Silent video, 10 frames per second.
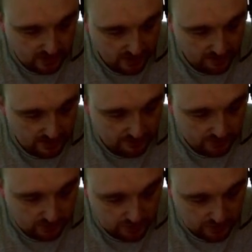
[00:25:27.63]
I am
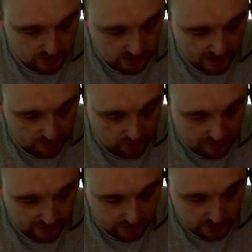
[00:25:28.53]
evolution. I am
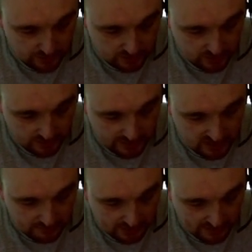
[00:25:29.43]
revolution,
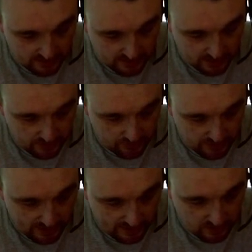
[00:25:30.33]
expanding and
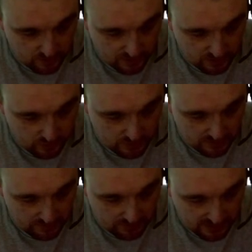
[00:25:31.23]
contracting with the
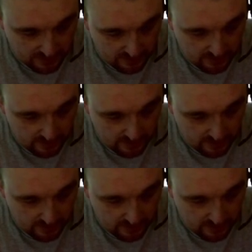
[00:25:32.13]
cosmic breath.